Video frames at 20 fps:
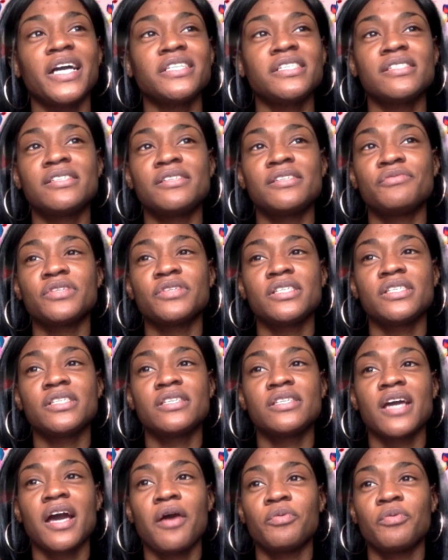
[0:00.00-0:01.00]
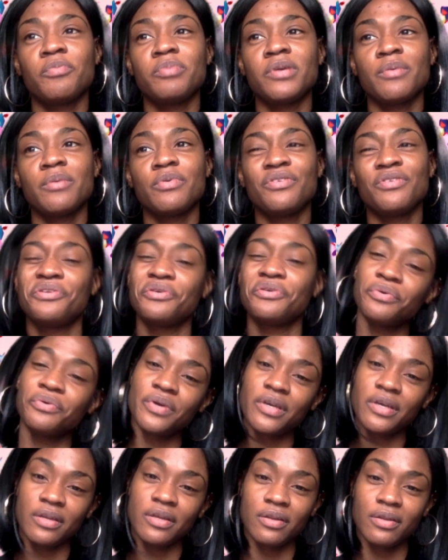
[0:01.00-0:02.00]
just didn't really see how I would be able to do
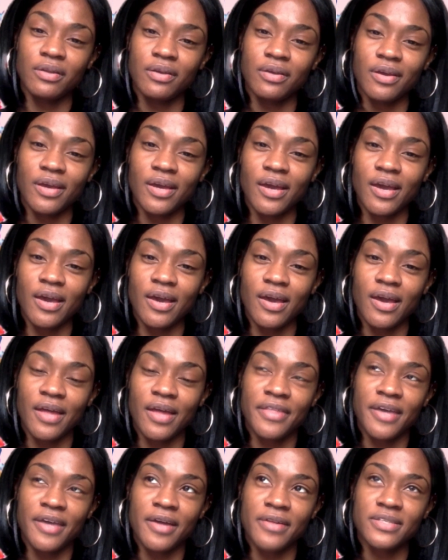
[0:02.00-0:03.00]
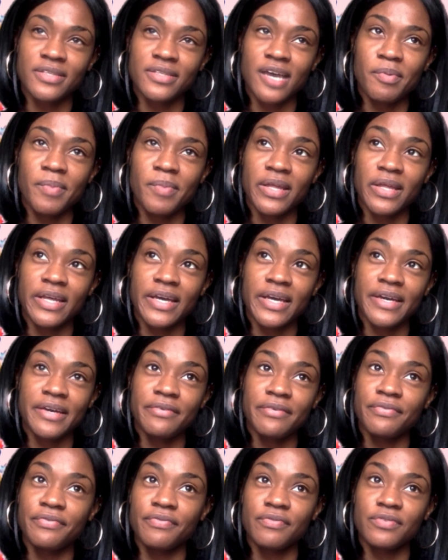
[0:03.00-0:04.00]
it at that time in my life.